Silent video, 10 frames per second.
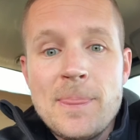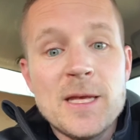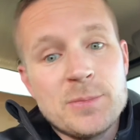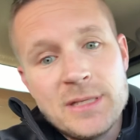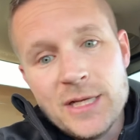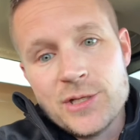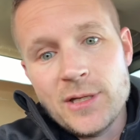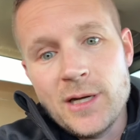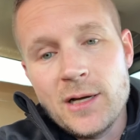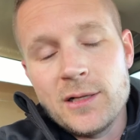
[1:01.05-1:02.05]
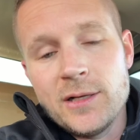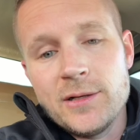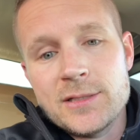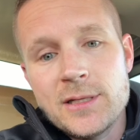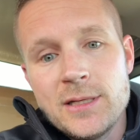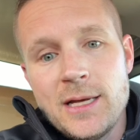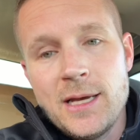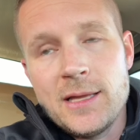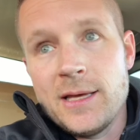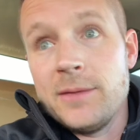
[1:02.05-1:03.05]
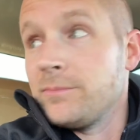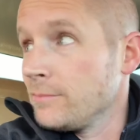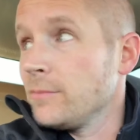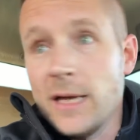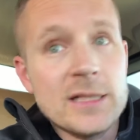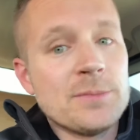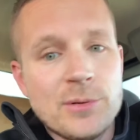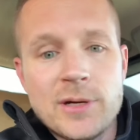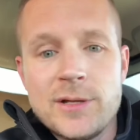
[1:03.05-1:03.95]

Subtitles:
is potentially on clearance, and they like to put it in